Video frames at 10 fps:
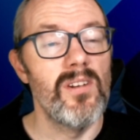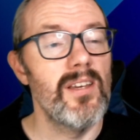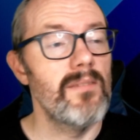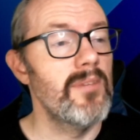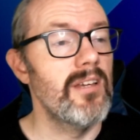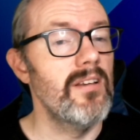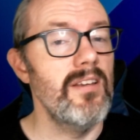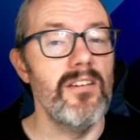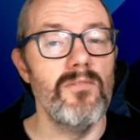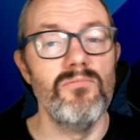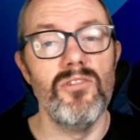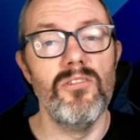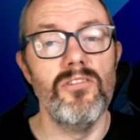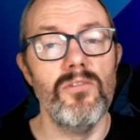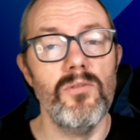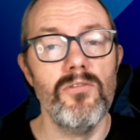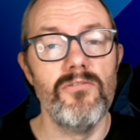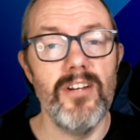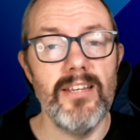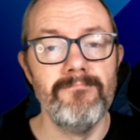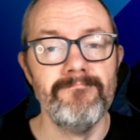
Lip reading: like Michelino, you could do all 3.